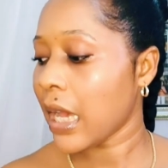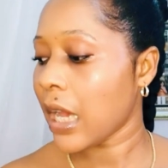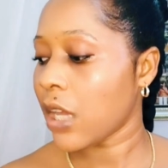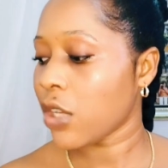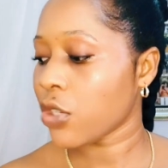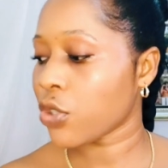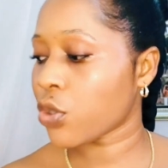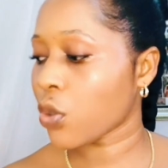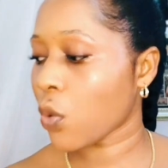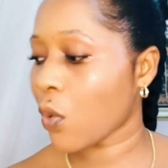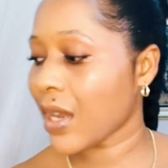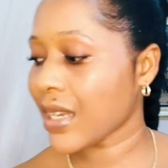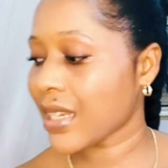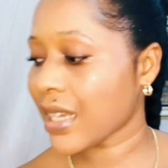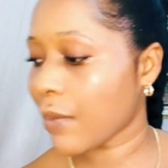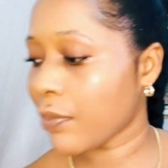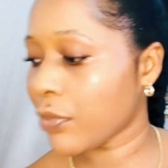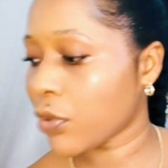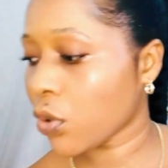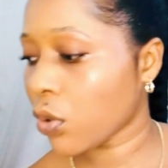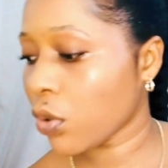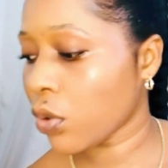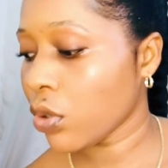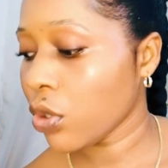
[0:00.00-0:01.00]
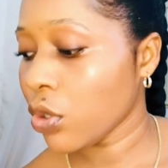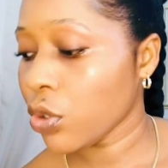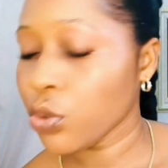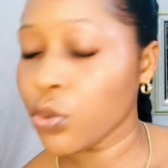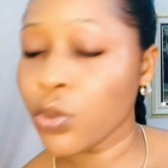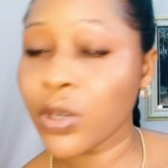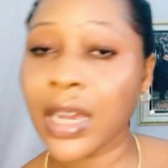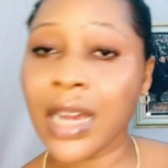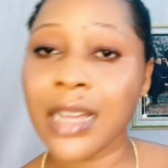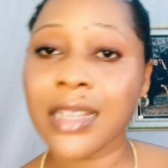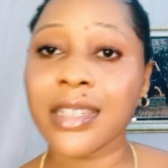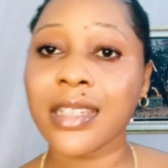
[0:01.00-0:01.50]
So once I'm done, you
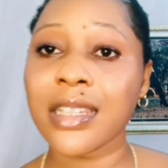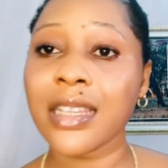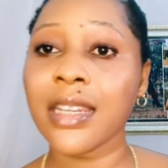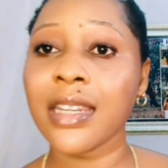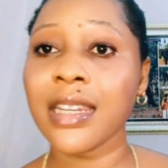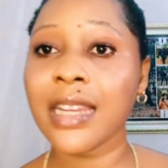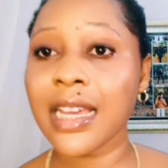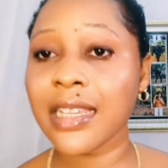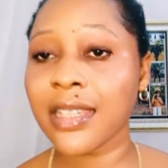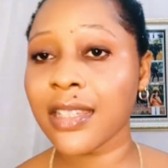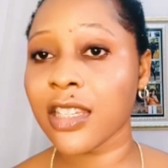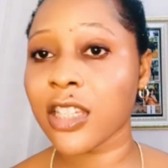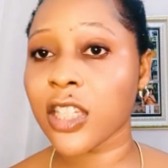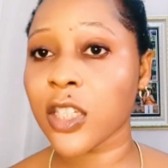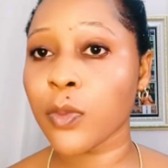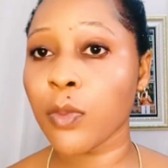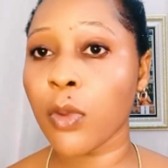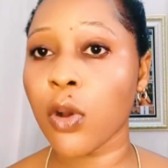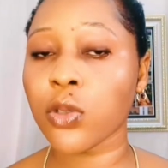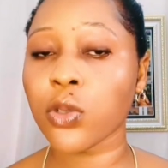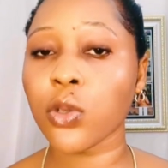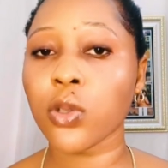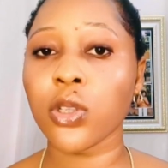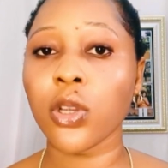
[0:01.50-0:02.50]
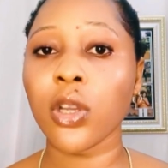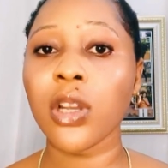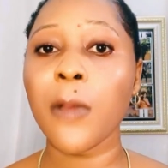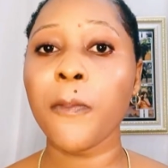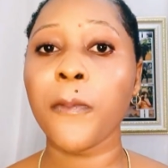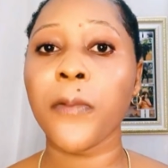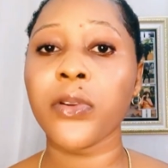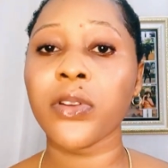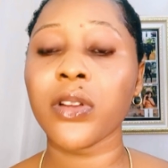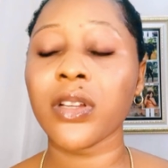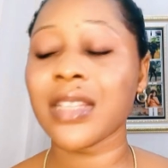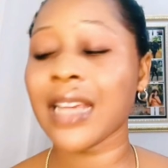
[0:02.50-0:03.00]
can see less is more. So the other
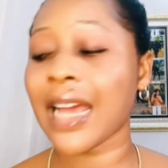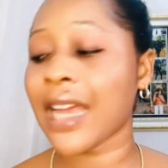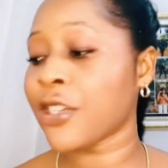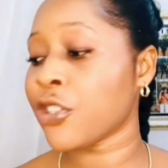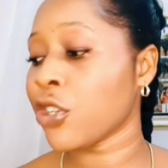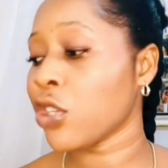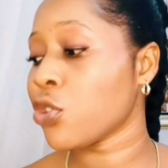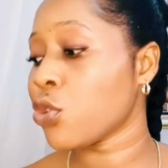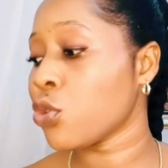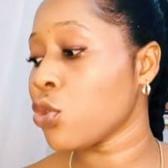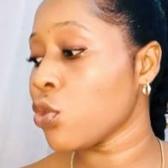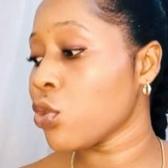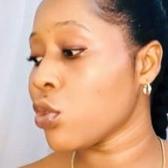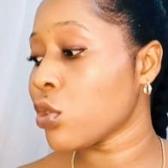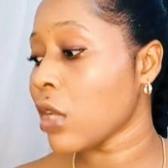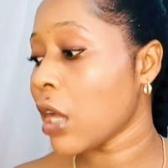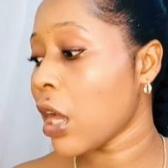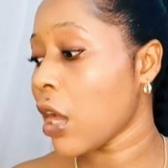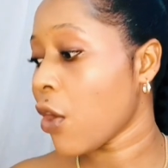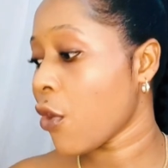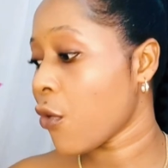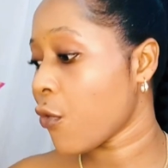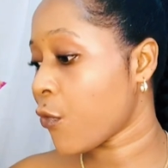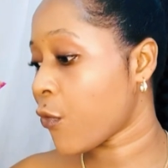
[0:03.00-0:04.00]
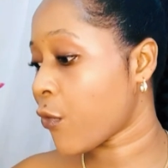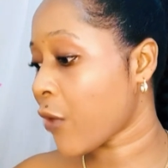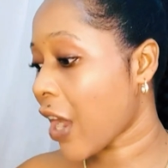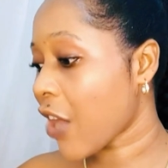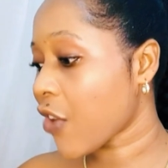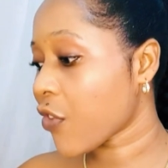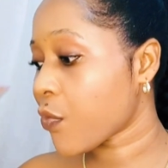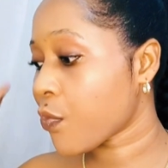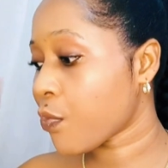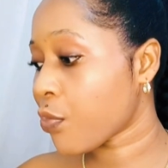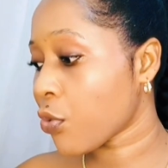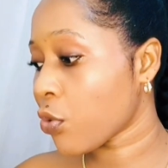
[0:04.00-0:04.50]
product, I just use
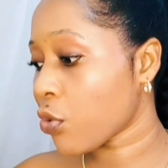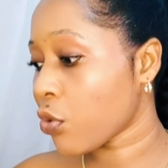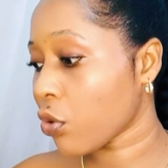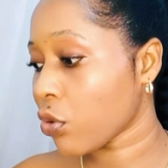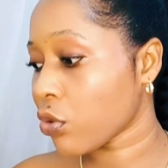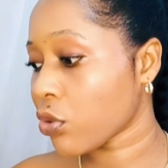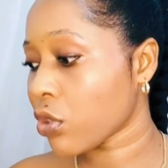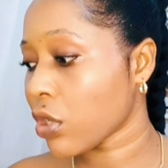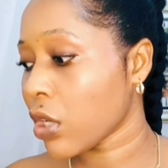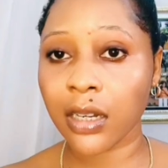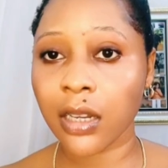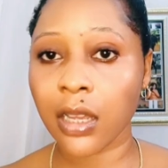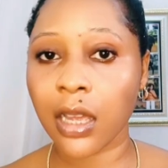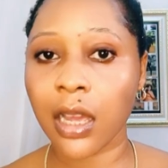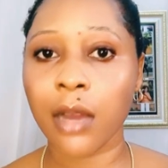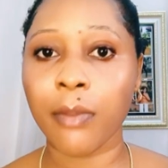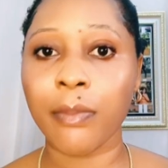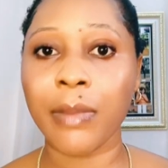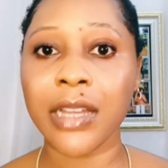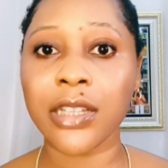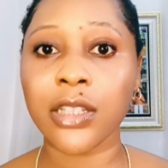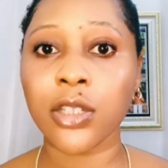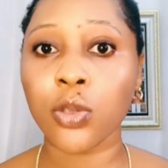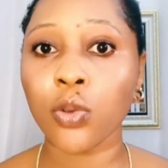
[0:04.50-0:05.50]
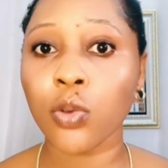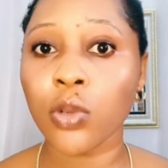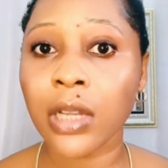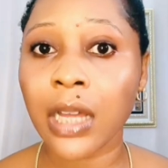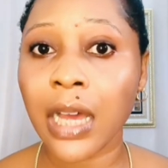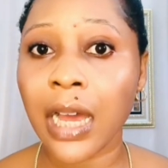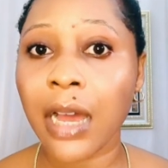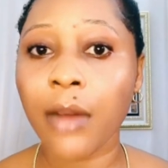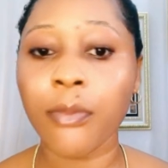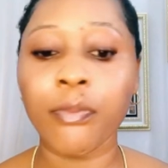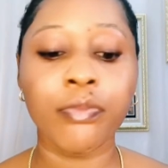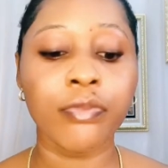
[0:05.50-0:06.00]
5 products: my
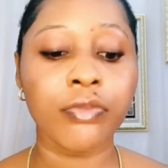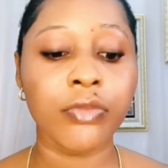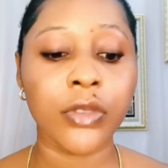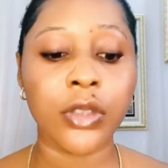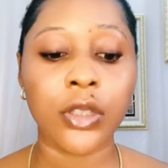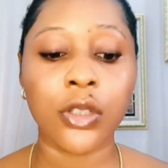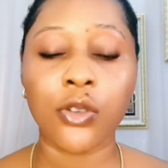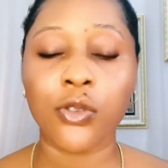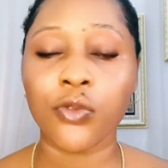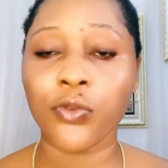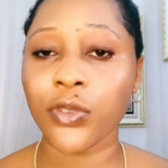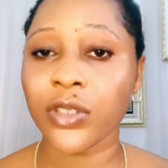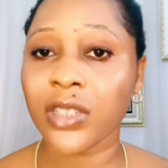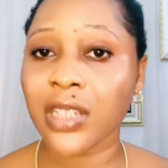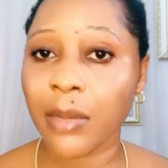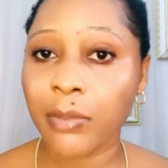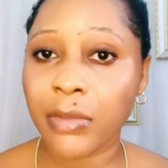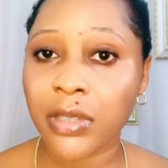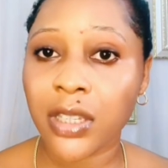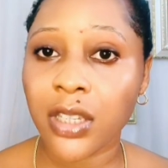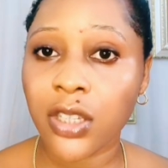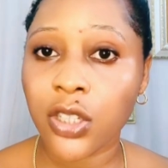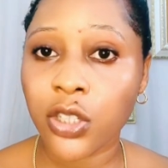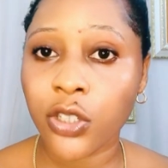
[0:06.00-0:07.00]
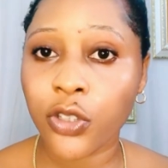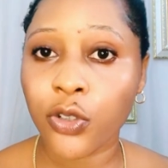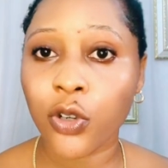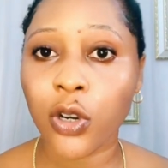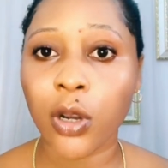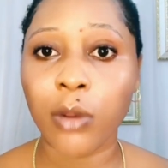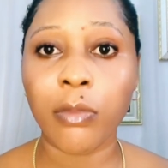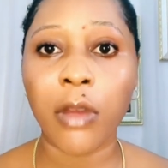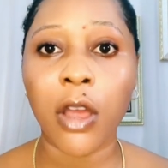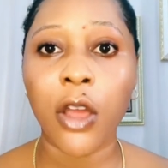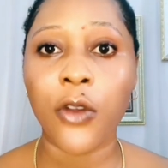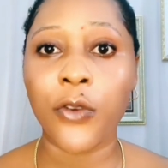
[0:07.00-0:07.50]
toner, vitamin C
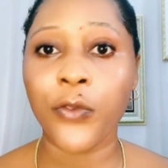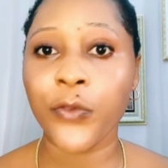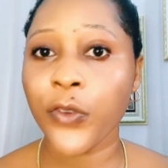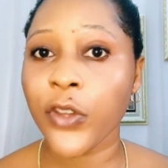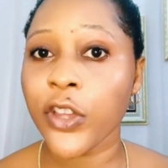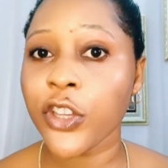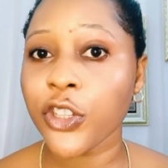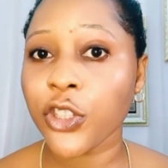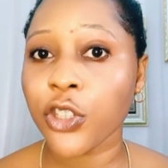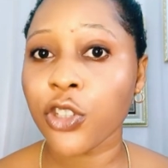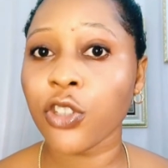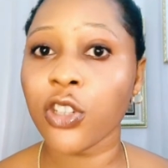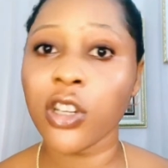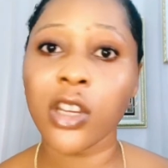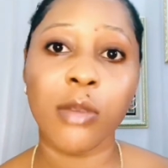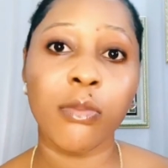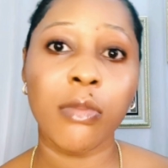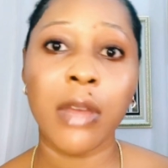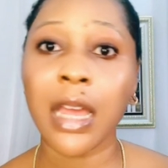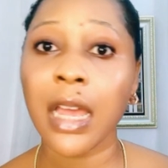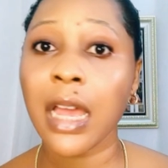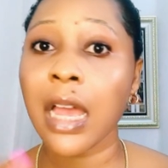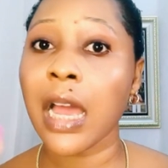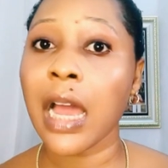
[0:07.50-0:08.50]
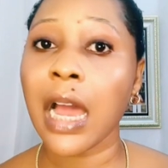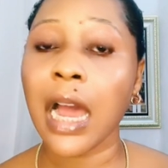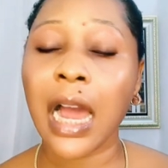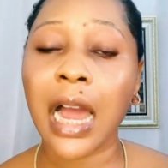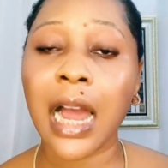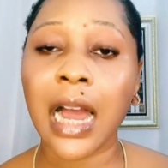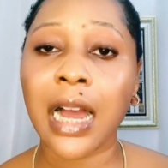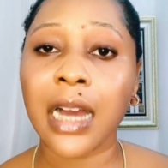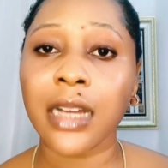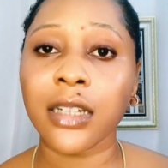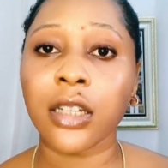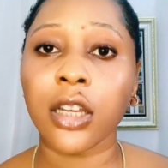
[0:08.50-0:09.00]
serum, face cream,
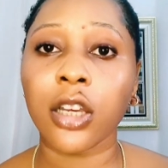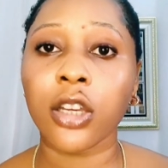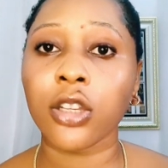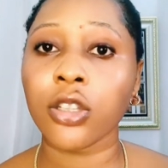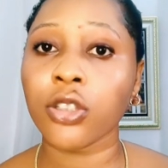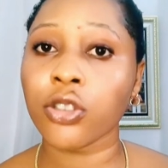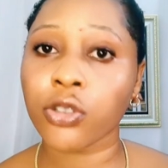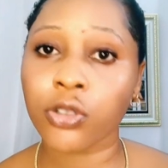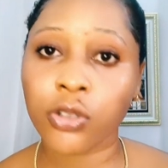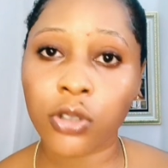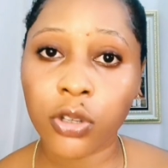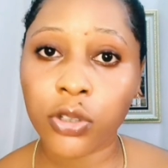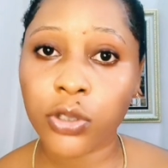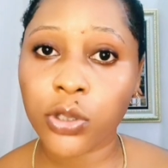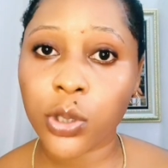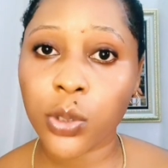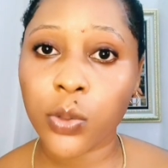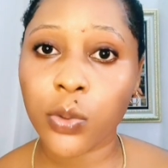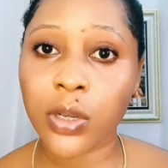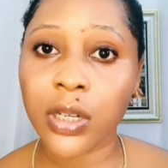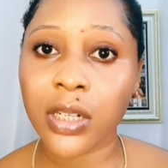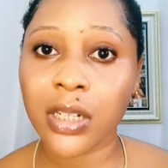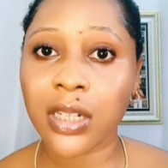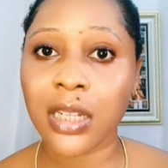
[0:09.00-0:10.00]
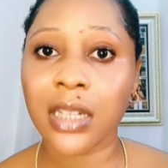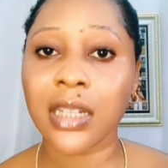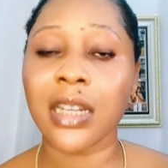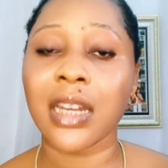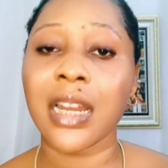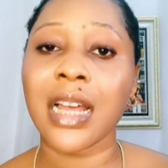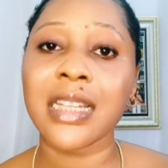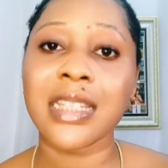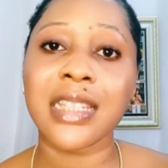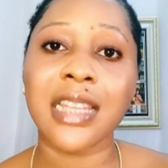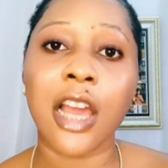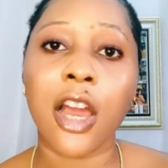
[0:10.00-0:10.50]
and sunscreen. Then the
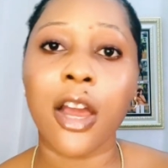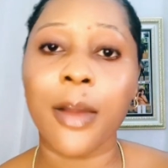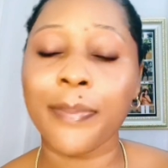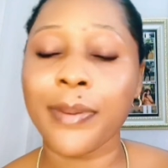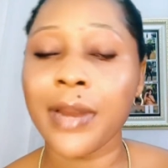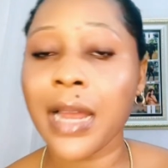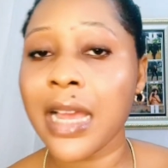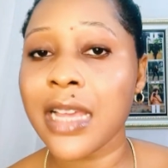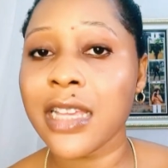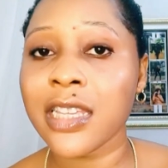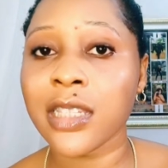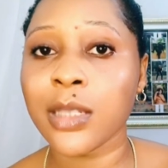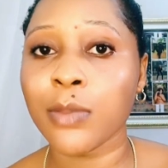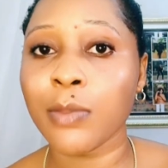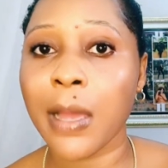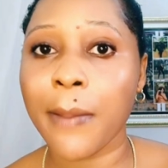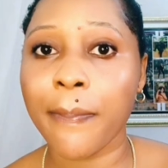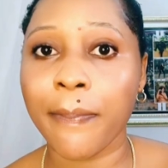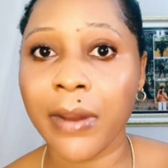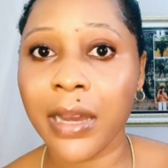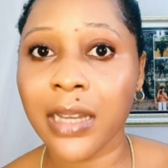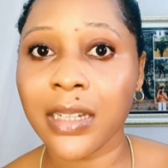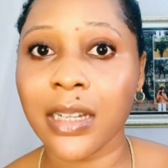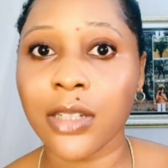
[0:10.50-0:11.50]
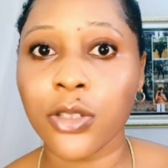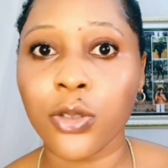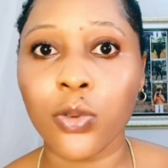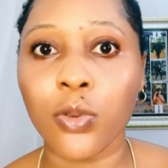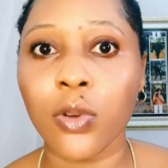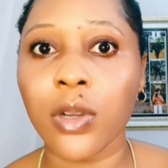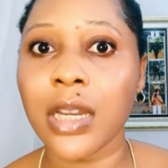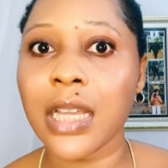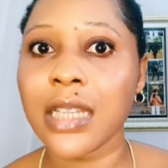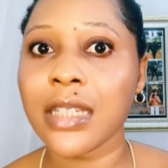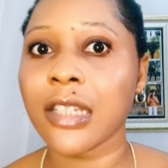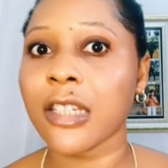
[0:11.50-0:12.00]
last thing I apply is my powder. So
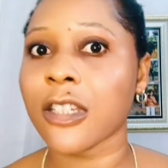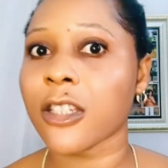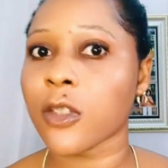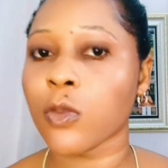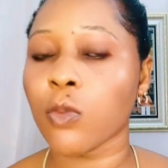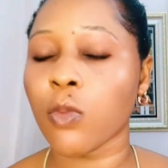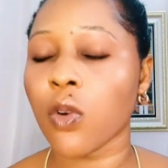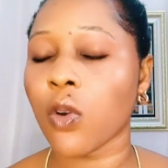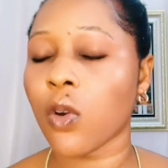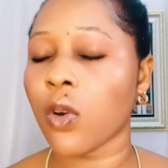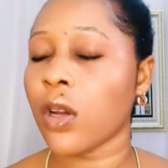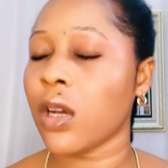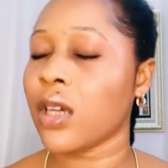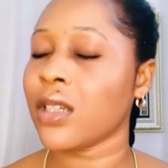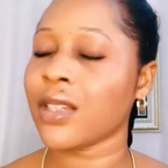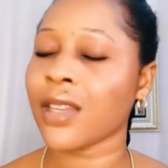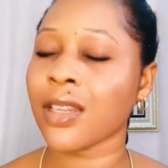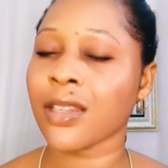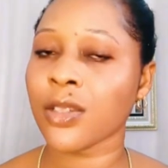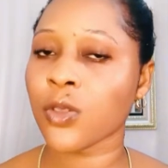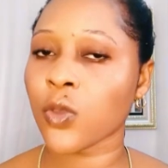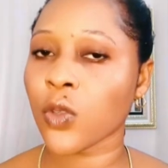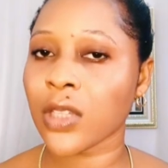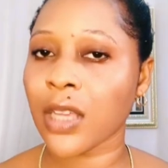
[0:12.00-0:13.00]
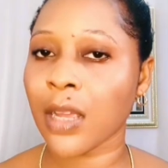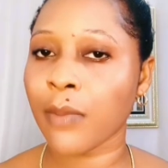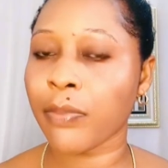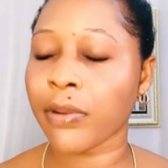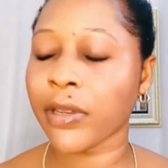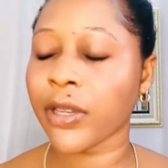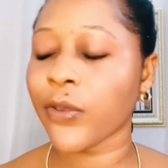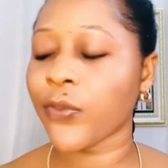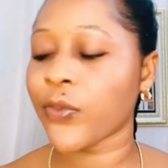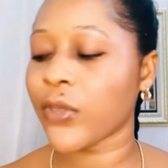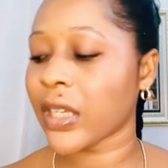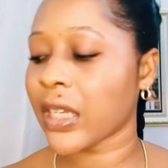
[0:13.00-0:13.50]
less is more. That is what I
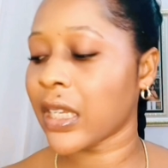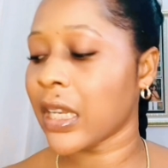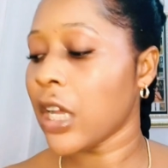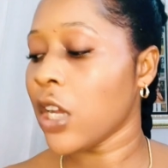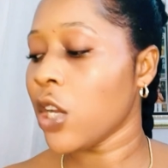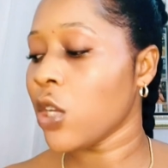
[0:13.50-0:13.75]
believed in.